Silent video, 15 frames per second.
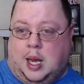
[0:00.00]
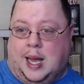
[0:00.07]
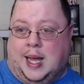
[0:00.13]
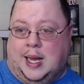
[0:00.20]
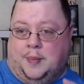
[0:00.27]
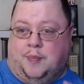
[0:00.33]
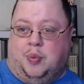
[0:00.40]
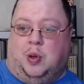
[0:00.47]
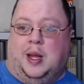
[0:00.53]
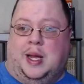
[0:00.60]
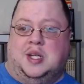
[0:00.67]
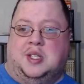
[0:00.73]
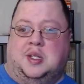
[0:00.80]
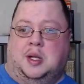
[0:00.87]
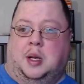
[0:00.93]
and
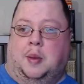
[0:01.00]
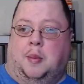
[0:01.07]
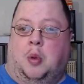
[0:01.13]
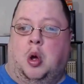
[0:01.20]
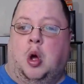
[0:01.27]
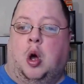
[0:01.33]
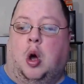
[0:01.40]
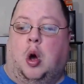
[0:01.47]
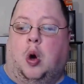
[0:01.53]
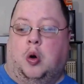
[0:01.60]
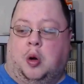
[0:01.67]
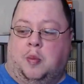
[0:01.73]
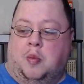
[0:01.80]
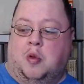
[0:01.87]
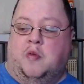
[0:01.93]
place them
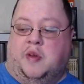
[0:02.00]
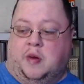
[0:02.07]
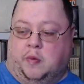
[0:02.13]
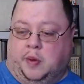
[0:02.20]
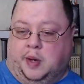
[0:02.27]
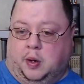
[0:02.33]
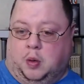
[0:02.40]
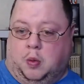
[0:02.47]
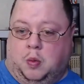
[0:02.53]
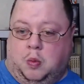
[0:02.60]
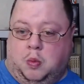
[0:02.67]
on a movie reel.